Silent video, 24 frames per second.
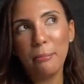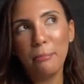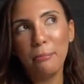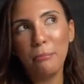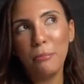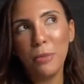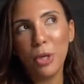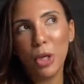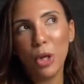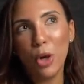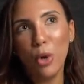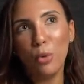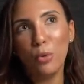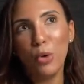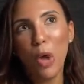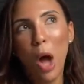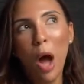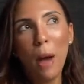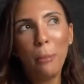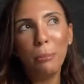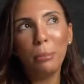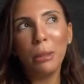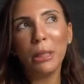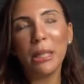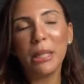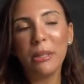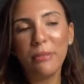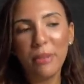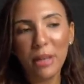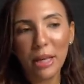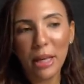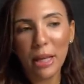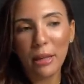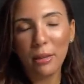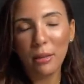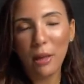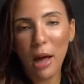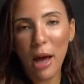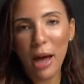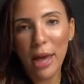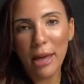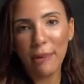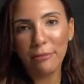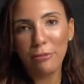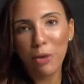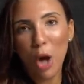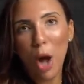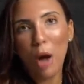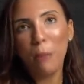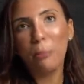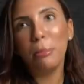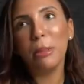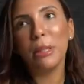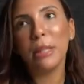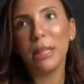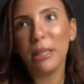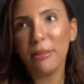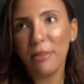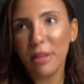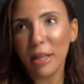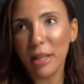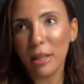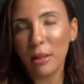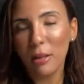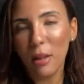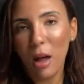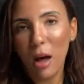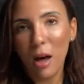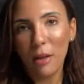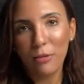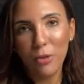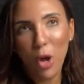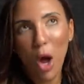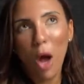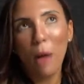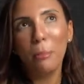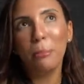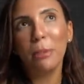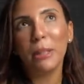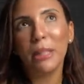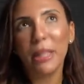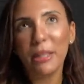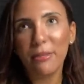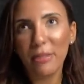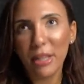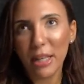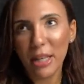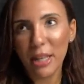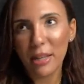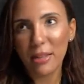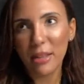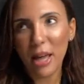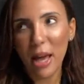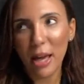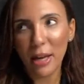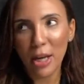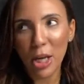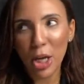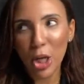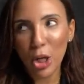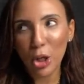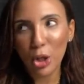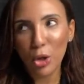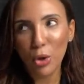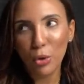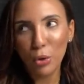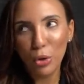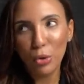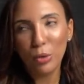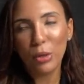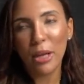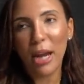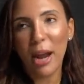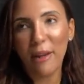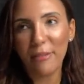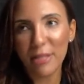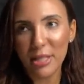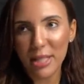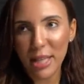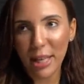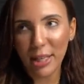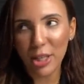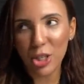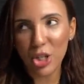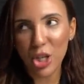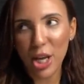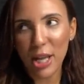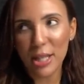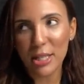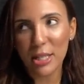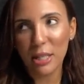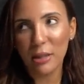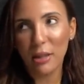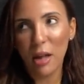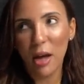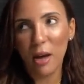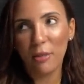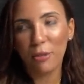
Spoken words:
you know, not believing in life, not believing in love, not believing that, you know, you could have a second chance in love,